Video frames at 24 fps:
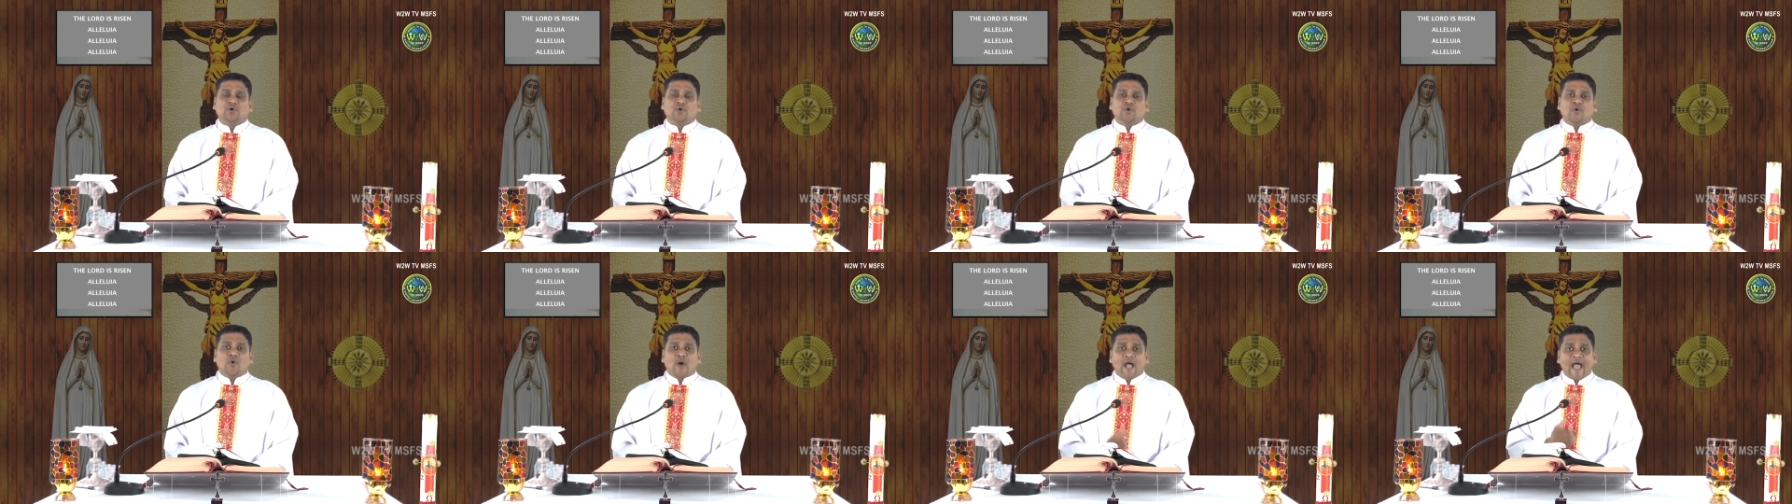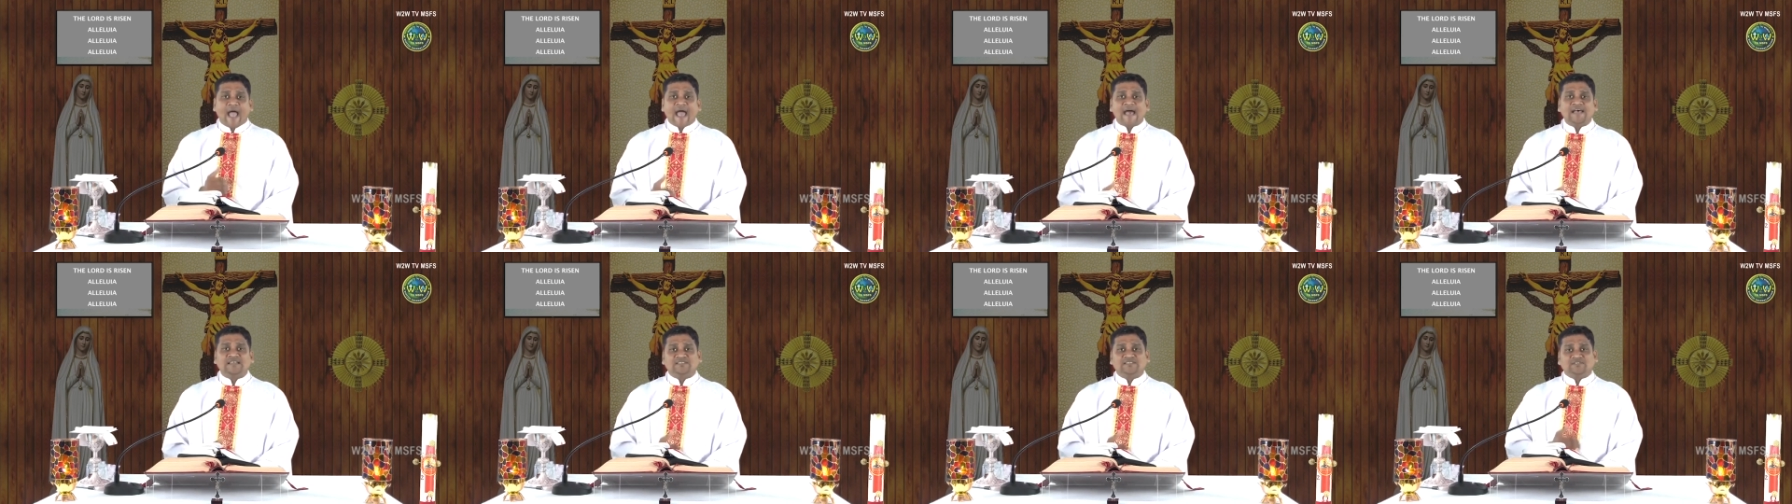who
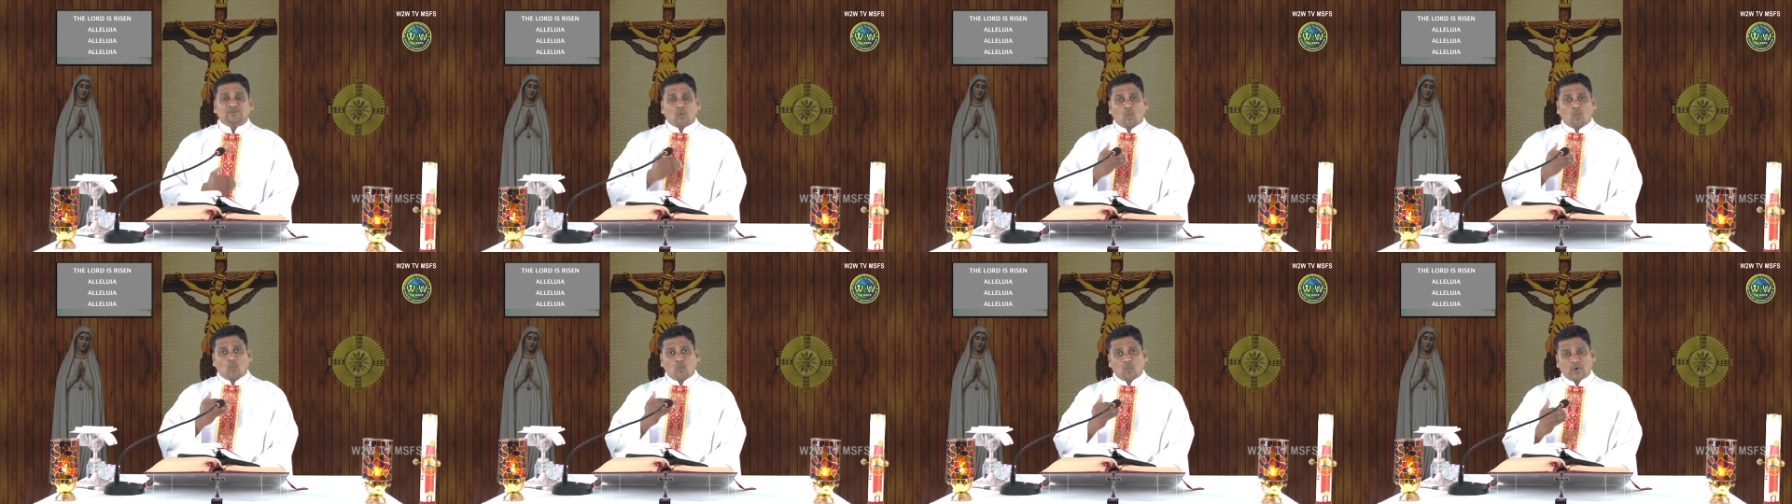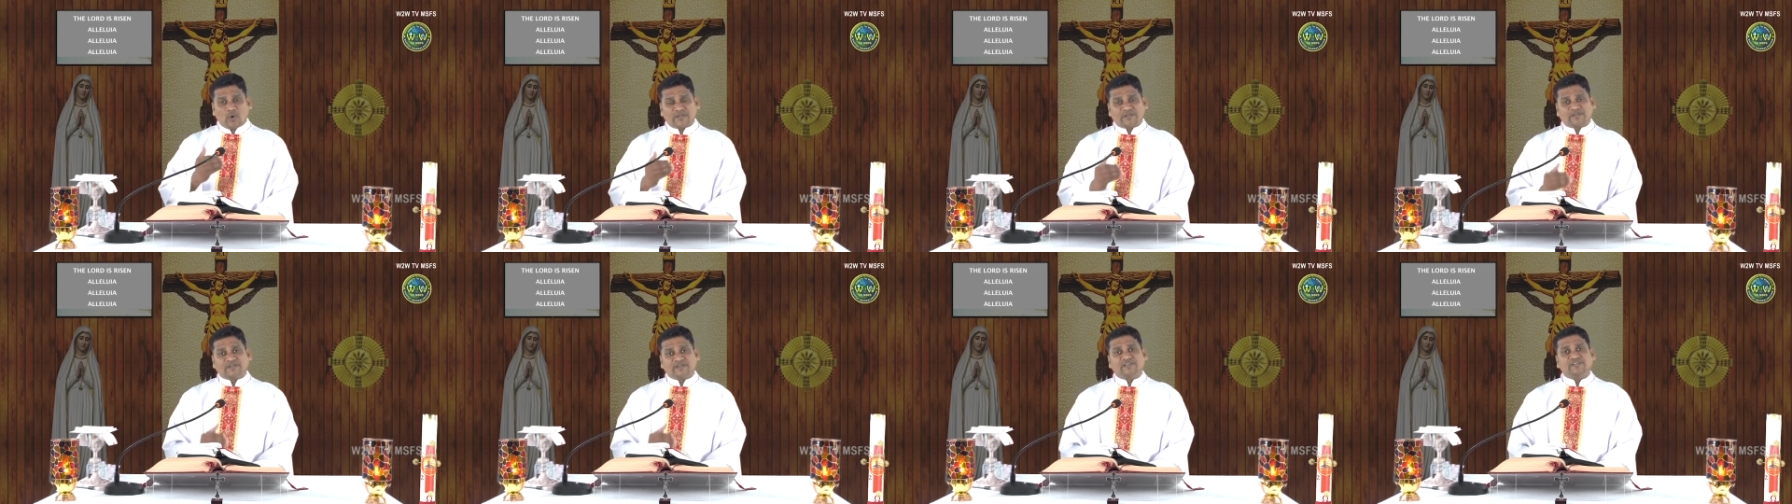has
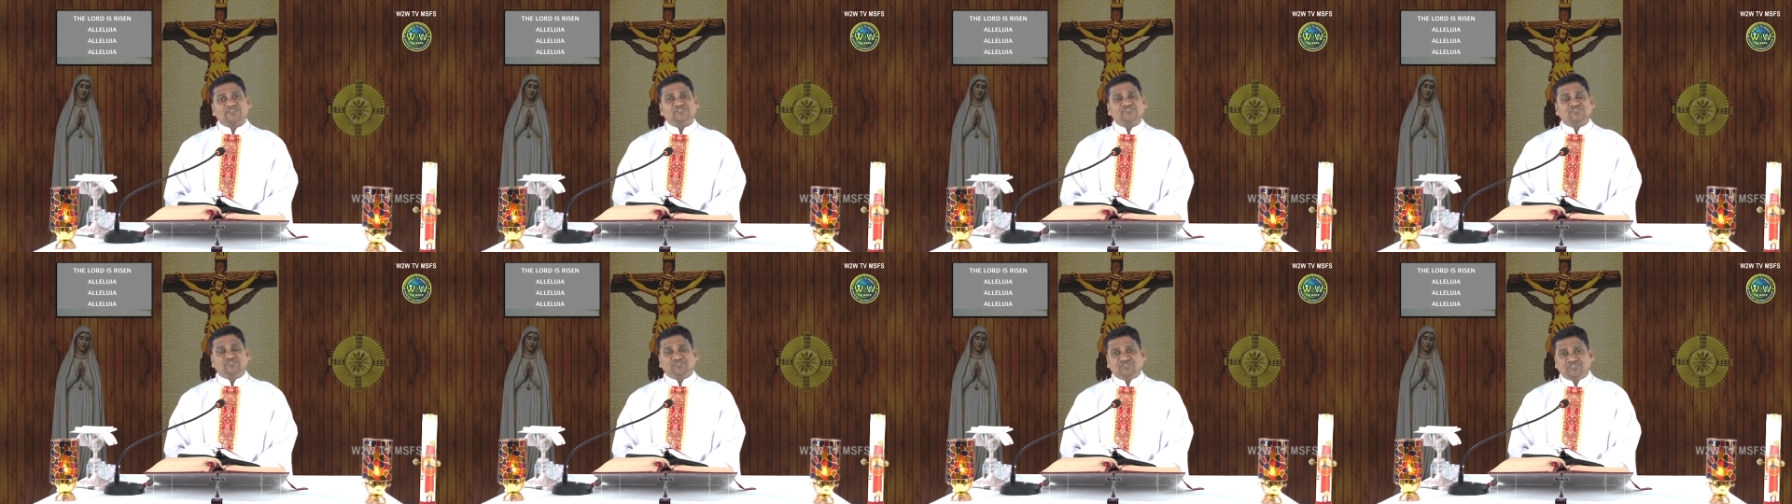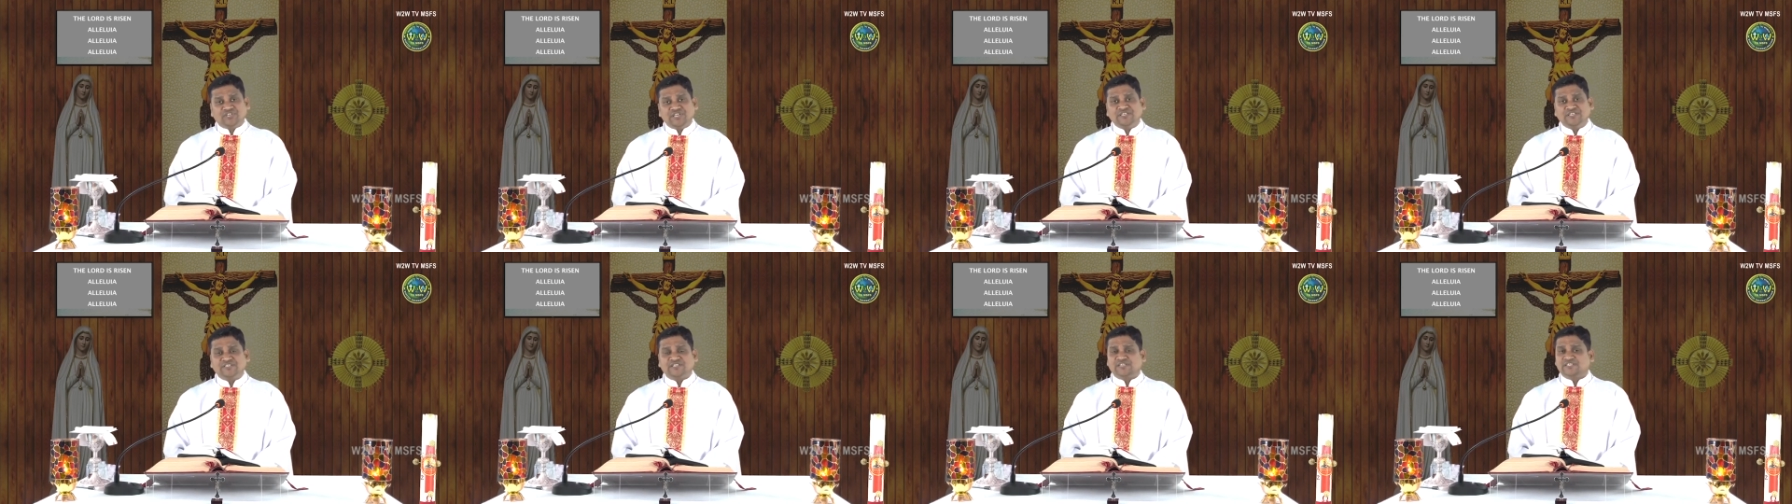witnessed
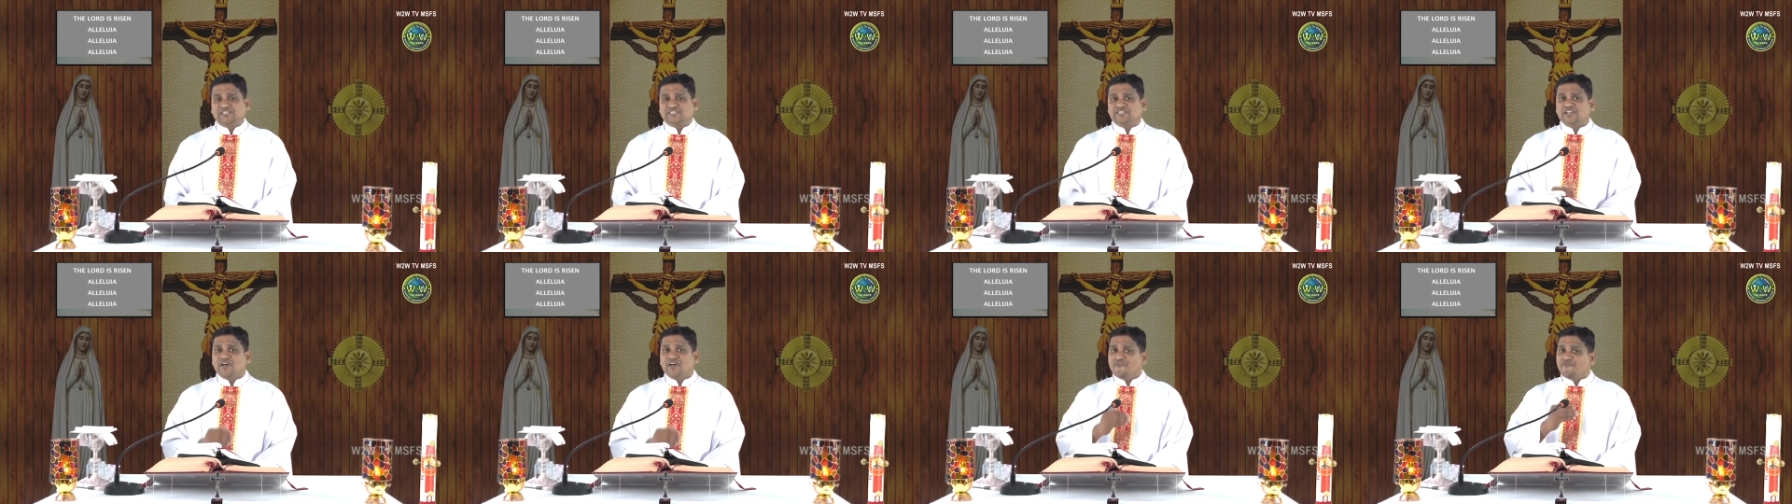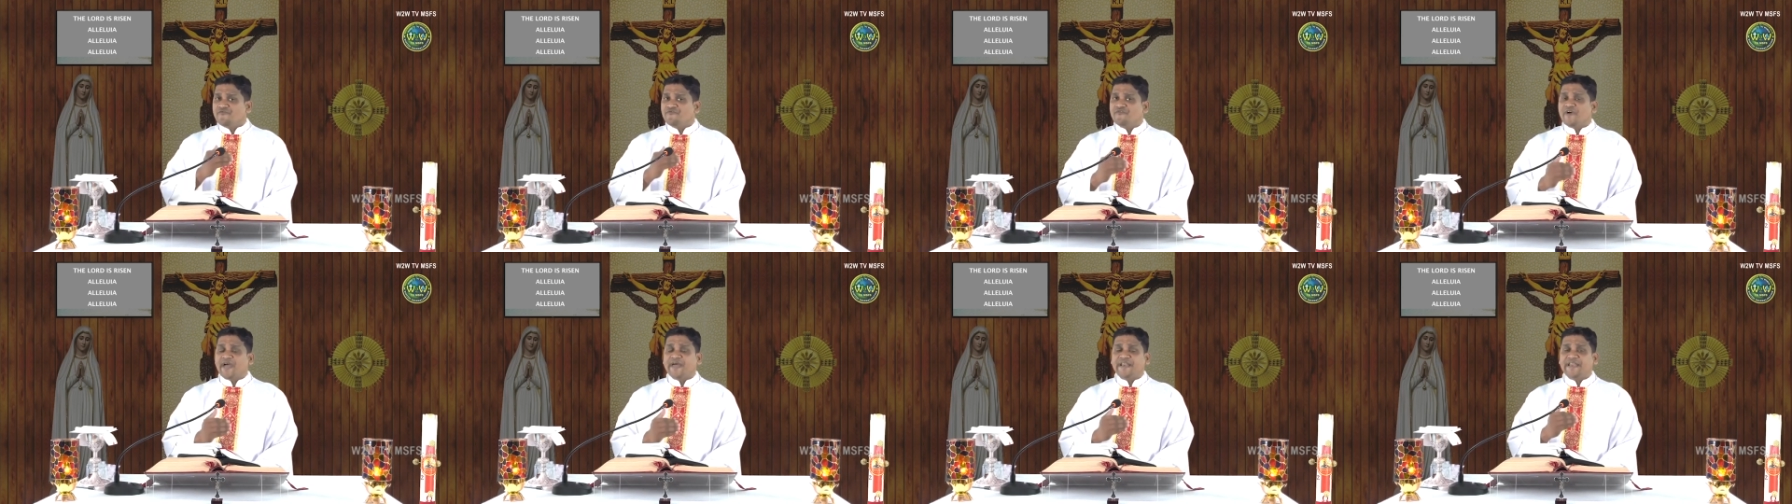Jesus
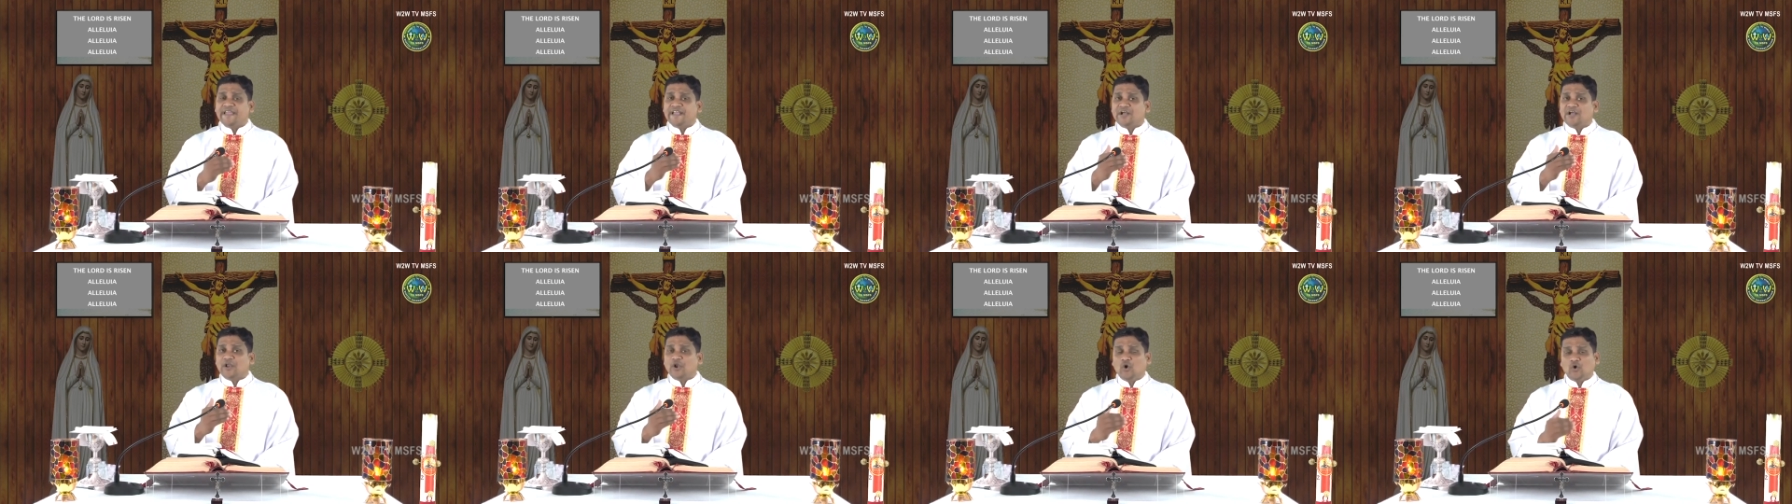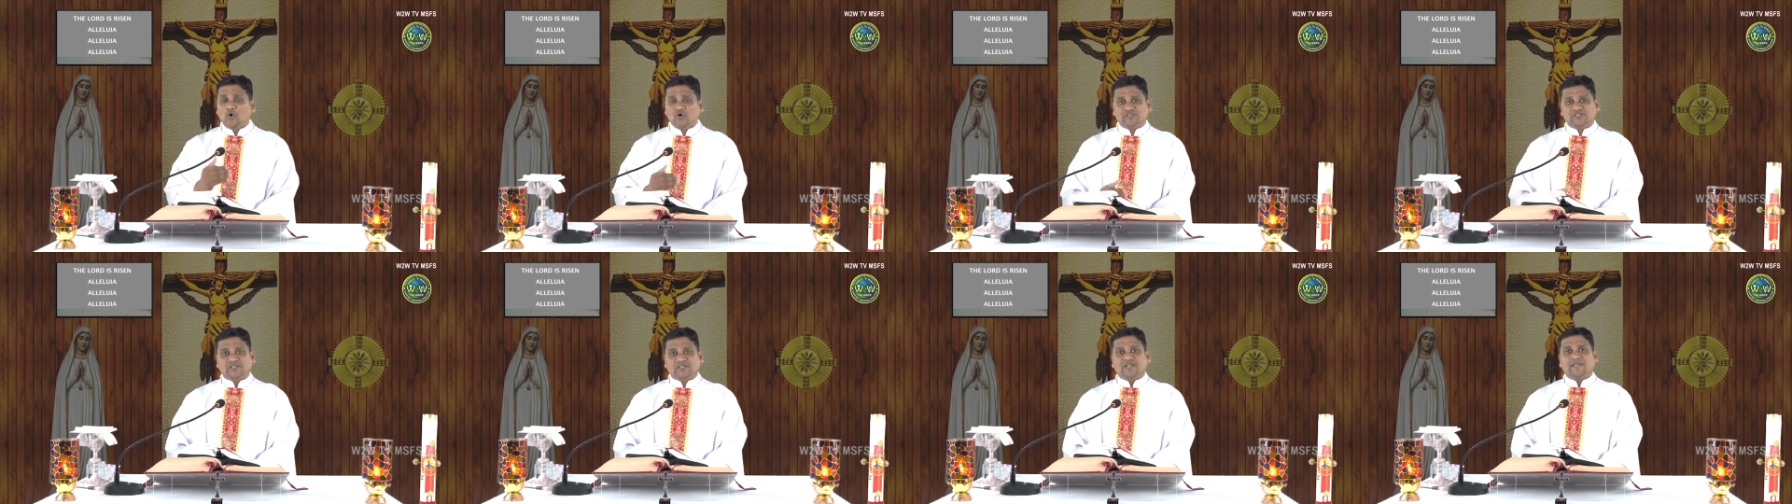very
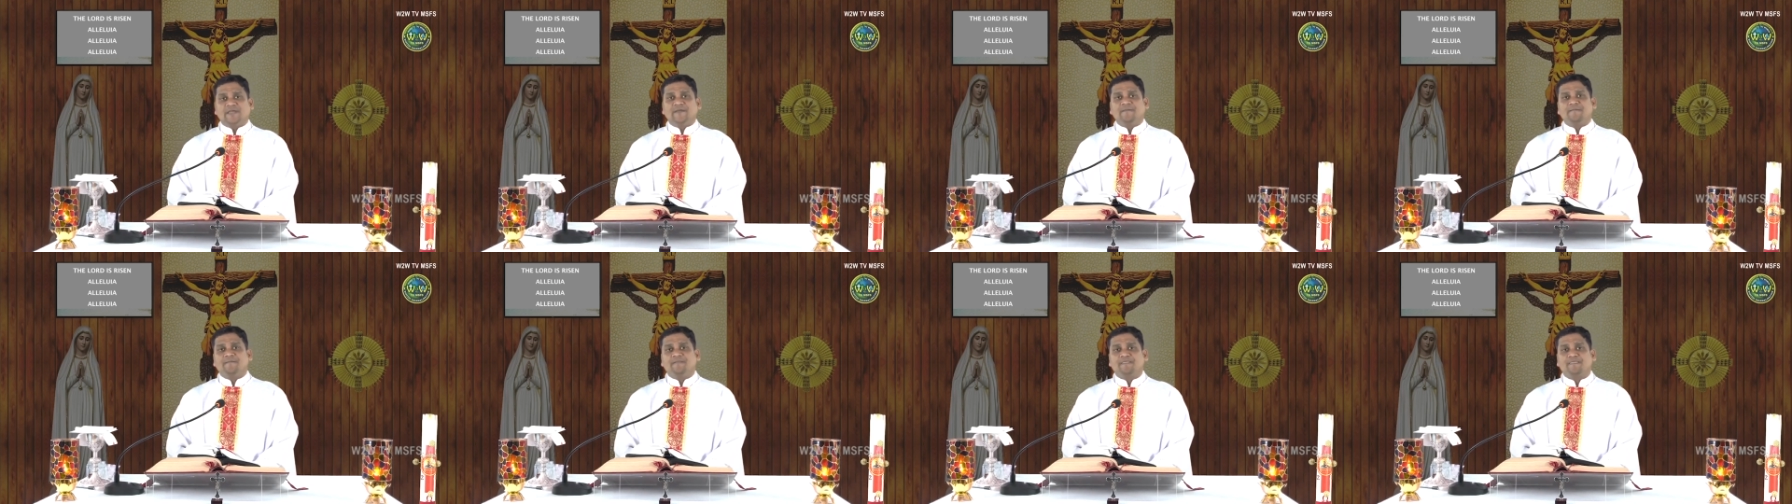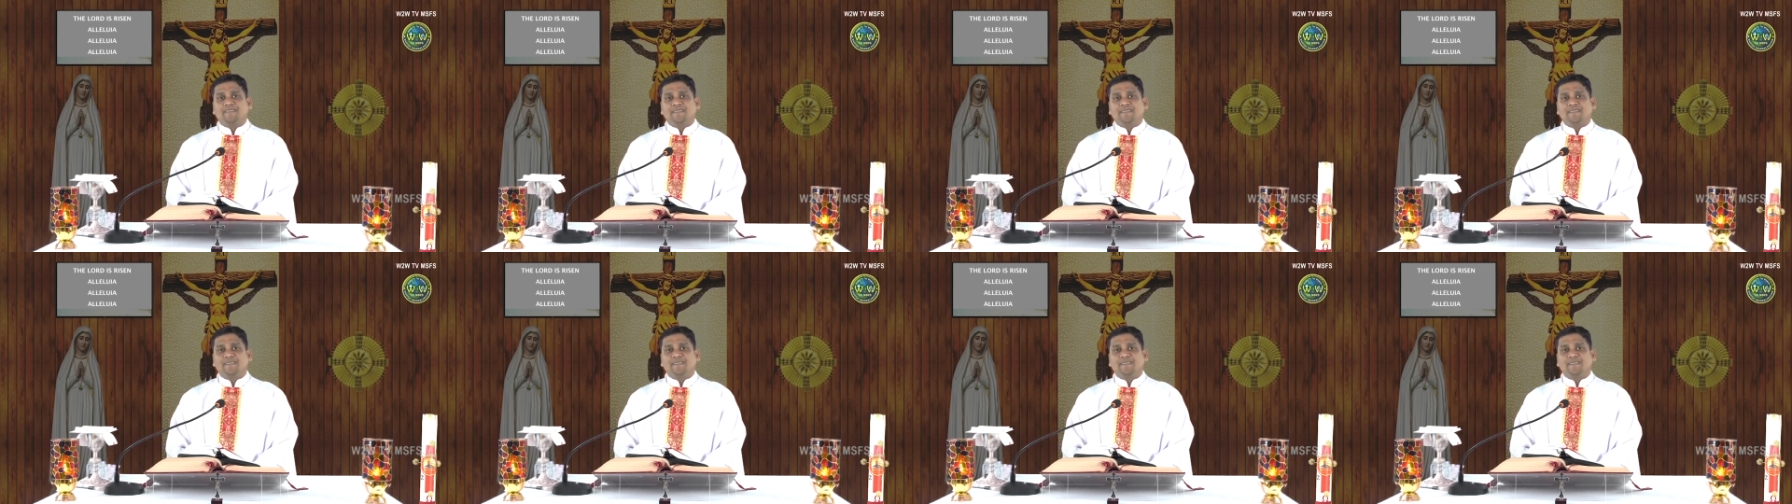closely,